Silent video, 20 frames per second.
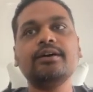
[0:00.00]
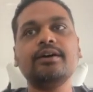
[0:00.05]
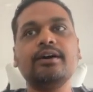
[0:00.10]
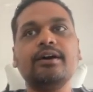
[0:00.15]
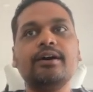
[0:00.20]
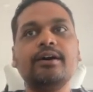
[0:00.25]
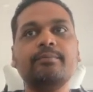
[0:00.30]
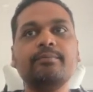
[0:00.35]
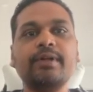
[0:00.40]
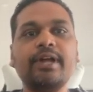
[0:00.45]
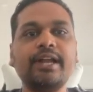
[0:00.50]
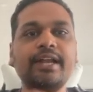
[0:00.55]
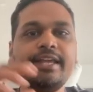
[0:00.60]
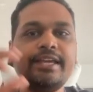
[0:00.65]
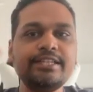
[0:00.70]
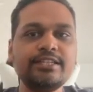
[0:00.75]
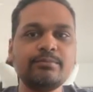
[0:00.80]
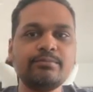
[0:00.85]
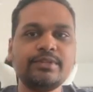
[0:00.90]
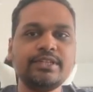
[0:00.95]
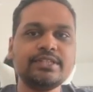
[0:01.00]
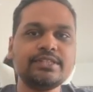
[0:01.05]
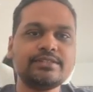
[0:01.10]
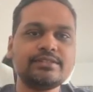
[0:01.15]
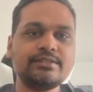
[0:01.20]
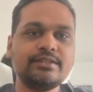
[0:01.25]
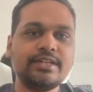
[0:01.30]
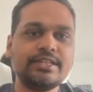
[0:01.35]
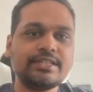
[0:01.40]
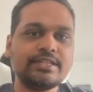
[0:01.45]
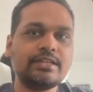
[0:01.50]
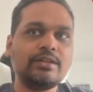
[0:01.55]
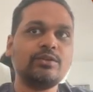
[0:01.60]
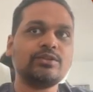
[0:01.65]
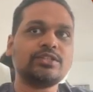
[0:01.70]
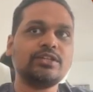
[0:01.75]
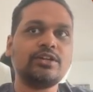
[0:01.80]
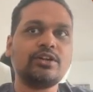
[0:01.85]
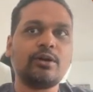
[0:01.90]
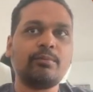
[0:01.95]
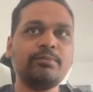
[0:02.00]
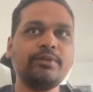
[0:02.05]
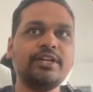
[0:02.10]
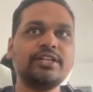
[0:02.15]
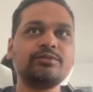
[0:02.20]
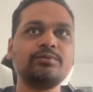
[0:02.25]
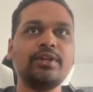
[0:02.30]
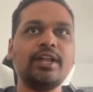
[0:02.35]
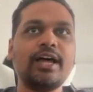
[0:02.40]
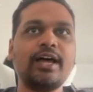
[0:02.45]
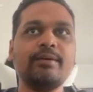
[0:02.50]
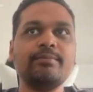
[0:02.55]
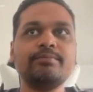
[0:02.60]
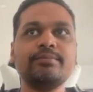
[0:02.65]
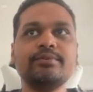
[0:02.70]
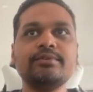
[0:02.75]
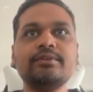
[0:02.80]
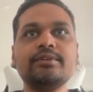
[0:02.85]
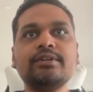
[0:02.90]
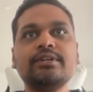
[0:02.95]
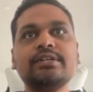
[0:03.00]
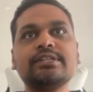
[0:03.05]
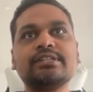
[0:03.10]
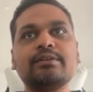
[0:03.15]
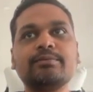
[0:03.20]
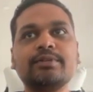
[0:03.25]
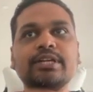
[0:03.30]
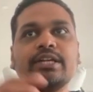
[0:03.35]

Um, and each of these digital ocean droplets will have something